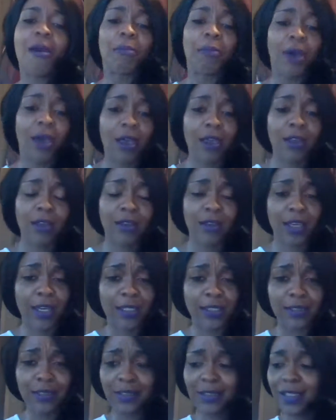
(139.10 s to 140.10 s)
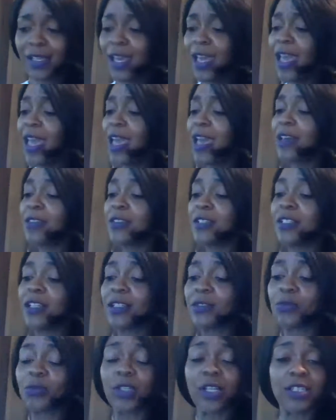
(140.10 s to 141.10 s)
but yes. And then
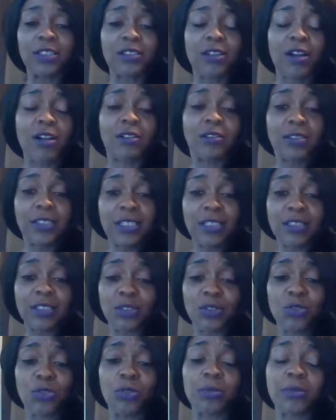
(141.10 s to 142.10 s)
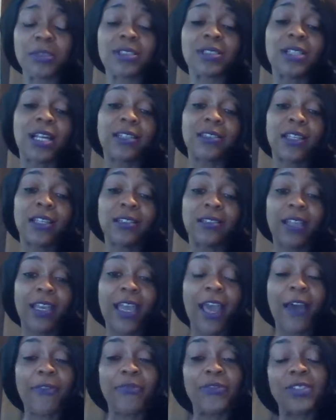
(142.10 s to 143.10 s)
when I started listening to them, it's like they
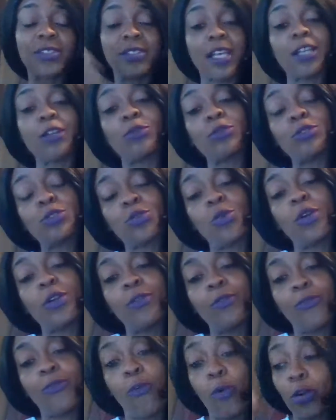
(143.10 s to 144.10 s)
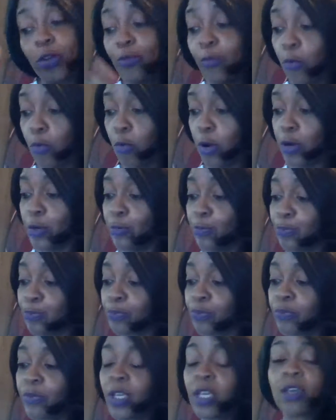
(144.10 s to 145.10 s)
had the sacred 2044,
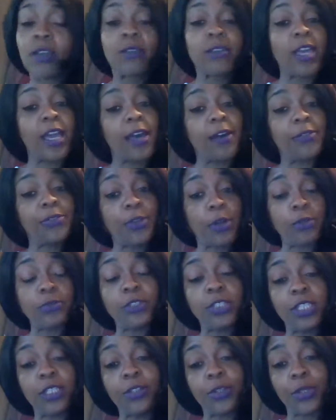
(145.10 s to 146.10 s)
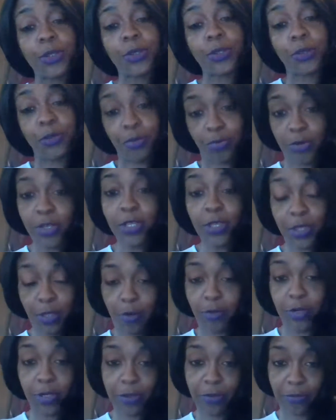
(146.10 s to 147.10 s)
they had 13
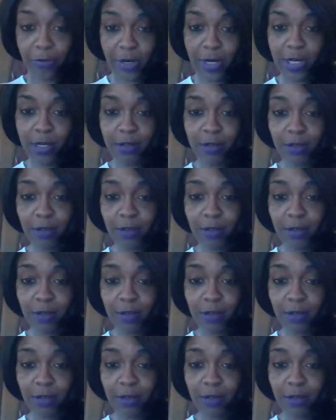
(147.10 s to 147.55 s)
333.